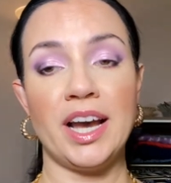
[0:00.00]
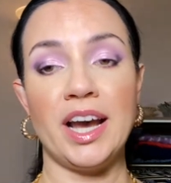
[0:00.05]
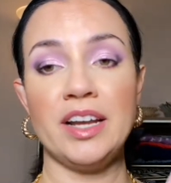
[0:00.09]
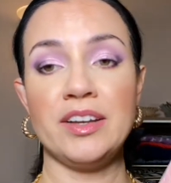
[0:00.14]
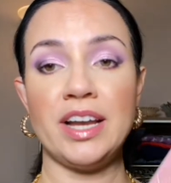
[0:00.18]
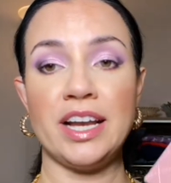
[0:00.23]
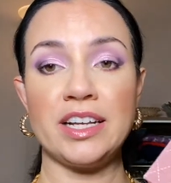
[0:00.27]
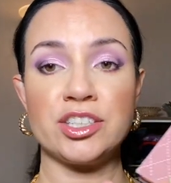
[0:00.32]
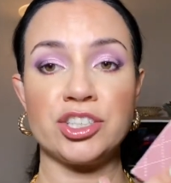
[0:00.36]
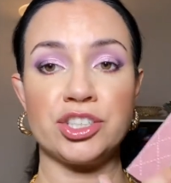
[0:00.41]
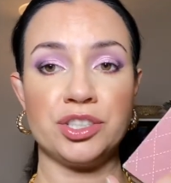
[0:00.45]
I
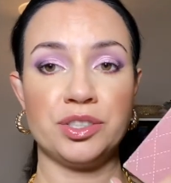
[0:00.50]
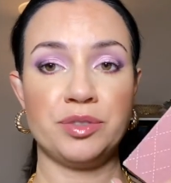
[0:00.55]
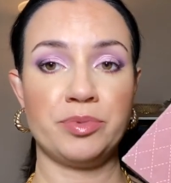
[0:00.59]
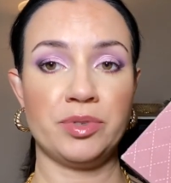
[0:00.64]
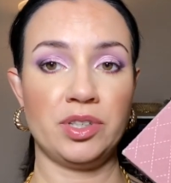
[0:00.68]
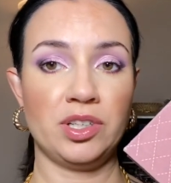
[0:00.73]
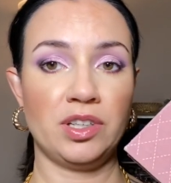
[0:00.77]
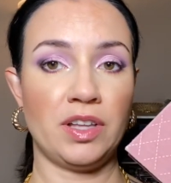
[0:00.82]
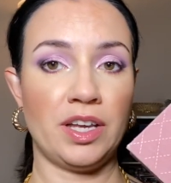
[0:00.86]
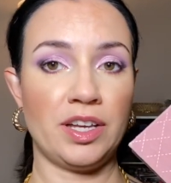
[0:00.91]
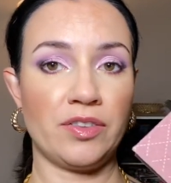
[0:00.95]
actually
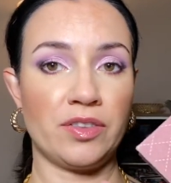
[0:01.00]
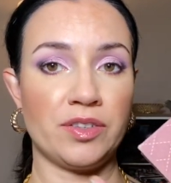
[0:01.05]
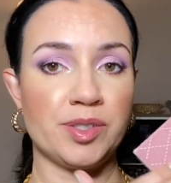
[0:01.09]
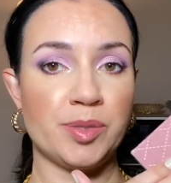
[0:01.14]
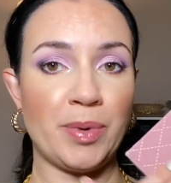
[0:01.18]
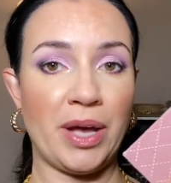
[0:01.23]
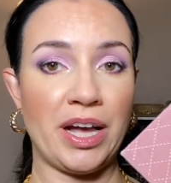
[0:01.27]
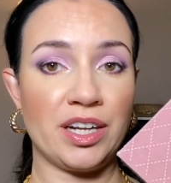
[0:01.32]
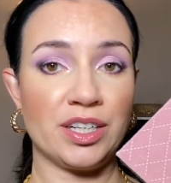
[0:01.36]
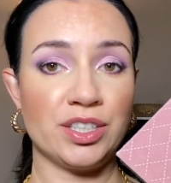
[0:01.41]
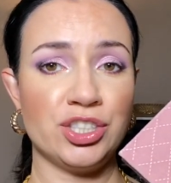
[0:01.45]
really like this
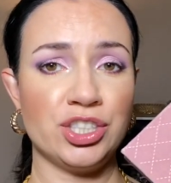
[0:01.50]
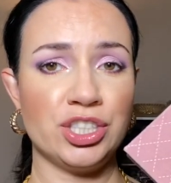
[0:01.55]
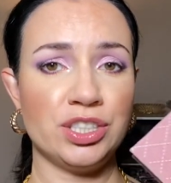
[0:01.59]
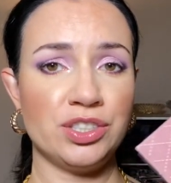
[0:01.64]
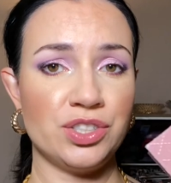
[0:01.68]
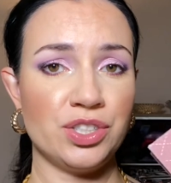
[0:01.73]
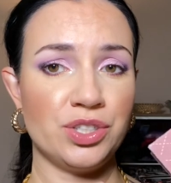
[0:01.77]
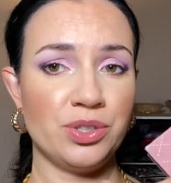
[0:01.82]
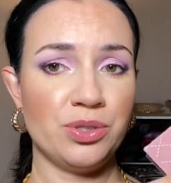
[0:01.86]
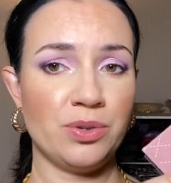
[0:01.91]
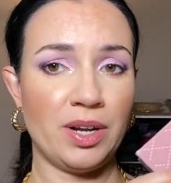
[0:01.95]
packaging
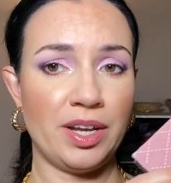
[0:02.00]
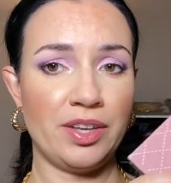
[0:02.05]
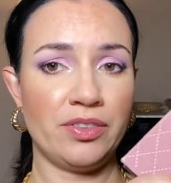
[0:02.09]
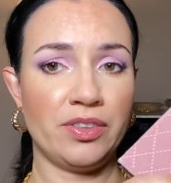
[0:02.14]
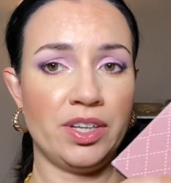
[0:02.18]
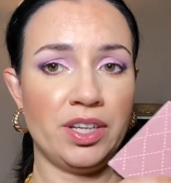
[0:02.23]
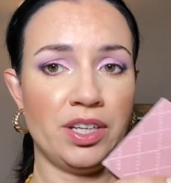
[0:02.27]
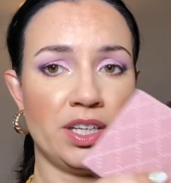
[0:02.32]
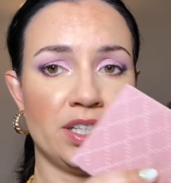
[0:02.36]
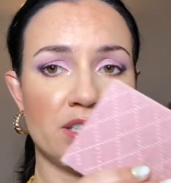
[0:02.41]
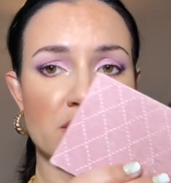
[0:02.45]
too. I
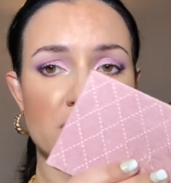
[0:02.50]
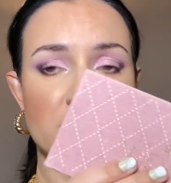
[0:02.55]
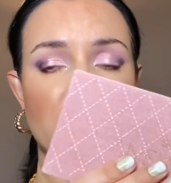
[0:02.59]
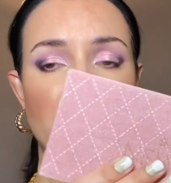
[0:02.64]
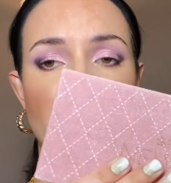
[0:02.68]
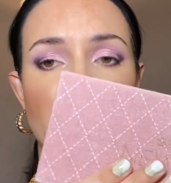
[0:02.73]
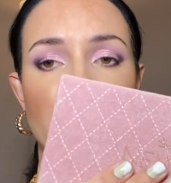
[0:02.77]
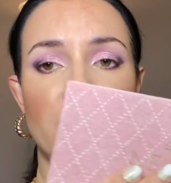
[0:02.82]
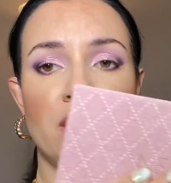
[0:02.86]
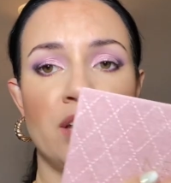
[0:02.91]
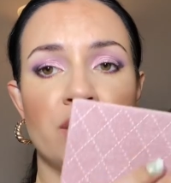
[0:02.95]
think it's
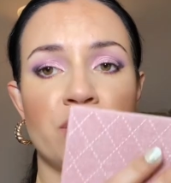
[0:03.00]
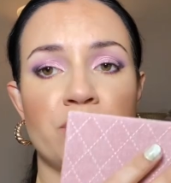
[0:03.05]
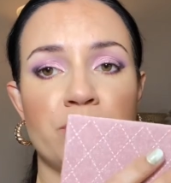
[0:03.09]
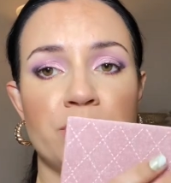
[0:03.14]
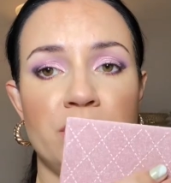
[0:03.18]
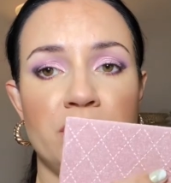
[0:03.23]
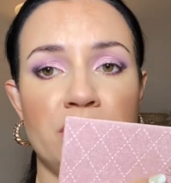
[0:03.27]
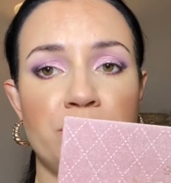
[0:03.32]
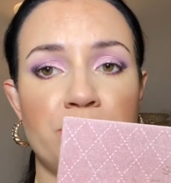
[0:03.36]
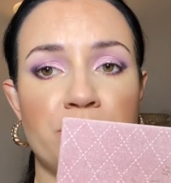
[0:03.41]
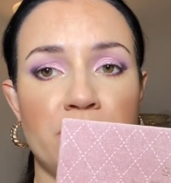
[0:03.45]

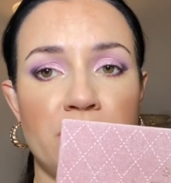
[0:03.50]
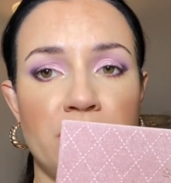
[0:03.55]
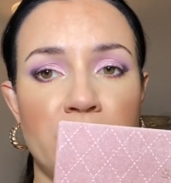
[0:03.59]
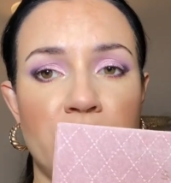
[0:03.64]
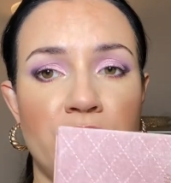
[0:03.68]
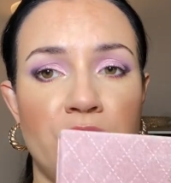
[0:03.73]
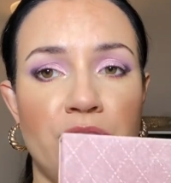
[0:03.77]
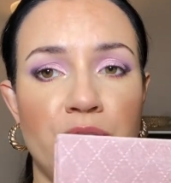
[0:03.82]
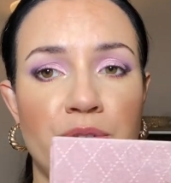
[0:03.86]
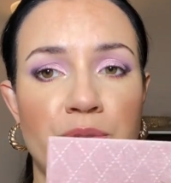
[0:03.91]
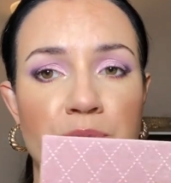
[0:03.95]
really, really
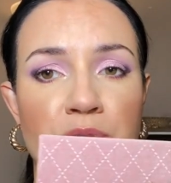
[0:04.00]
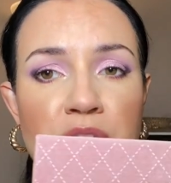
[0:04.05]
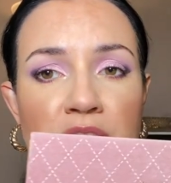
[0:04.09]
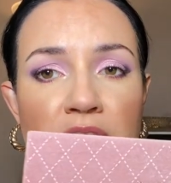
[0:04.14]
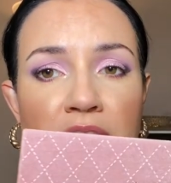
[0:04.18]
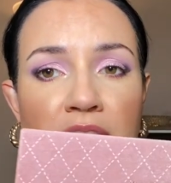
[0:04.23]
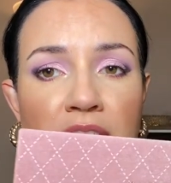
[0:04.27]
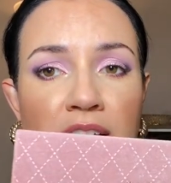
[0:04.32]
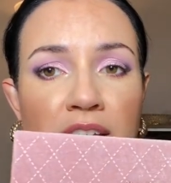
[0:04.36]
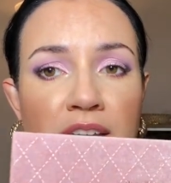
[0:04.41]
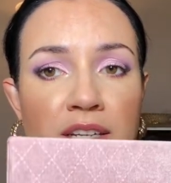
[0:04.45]
cute
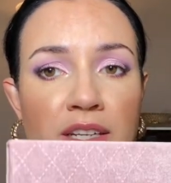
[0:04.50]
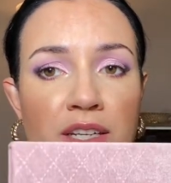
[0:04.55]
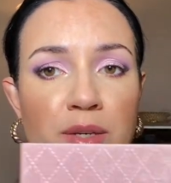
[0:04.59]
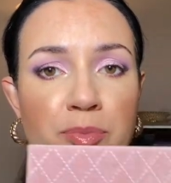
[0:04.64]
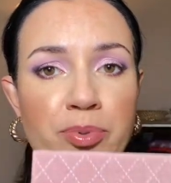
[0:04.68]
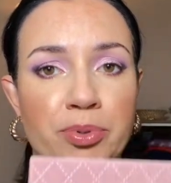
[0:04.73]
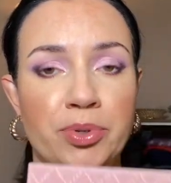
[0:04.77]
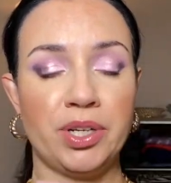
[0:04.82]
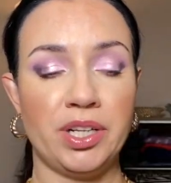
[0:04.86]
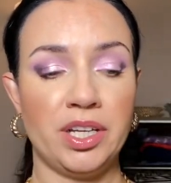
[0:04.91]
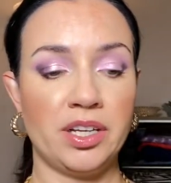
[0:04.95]
and
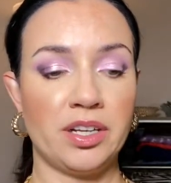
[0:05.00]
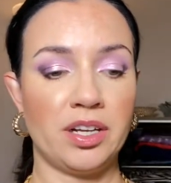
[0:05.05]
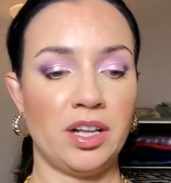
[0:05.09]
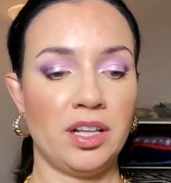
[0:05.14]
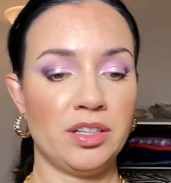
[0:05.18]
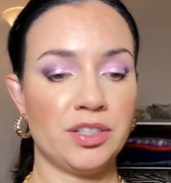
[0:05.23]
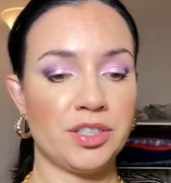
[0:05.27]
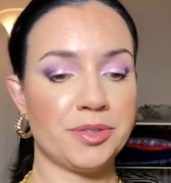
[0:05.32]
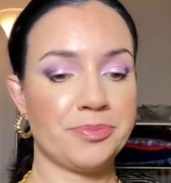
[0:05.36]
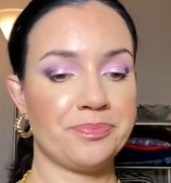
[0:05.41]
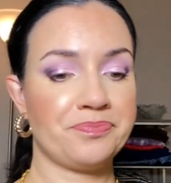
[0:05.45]
pretty
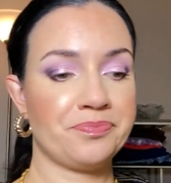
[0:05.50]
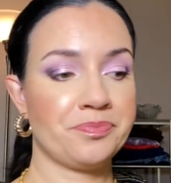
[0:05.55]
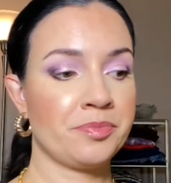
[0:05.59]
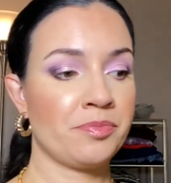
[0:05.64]
color.